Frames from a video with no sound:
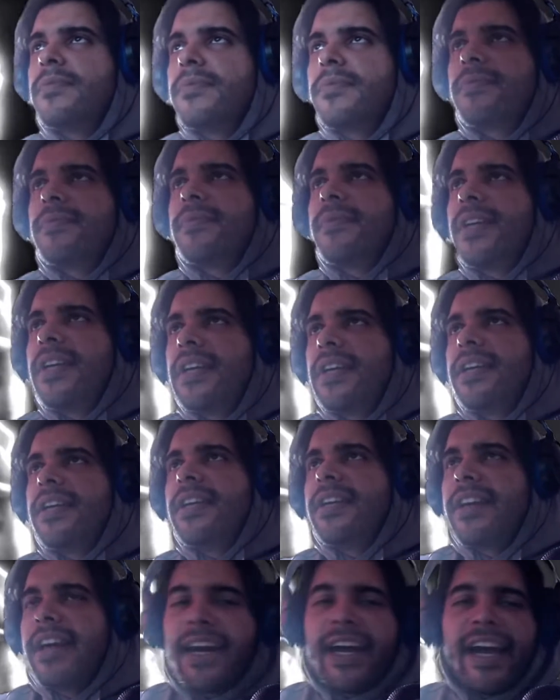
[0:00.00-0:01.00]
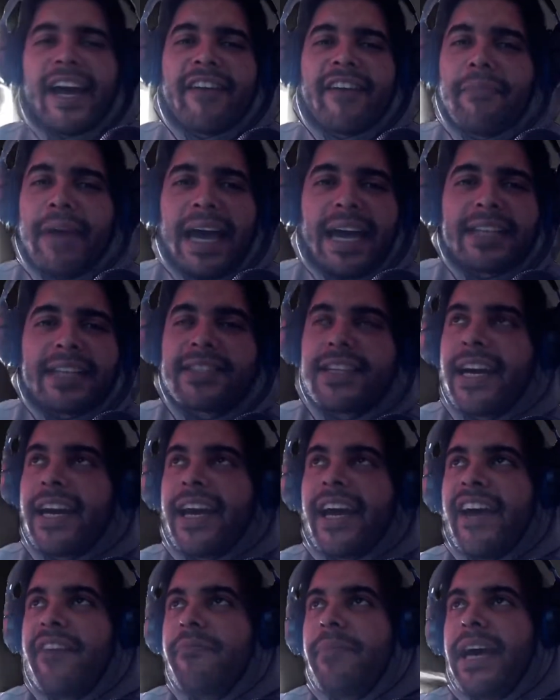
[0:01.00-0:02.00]
this bitch. Hey, you gotta have Max. Gotta
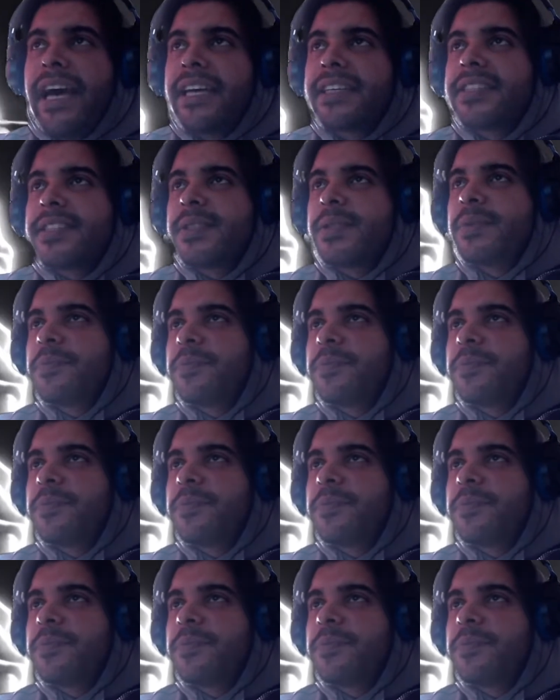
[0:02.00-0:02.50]
have Max.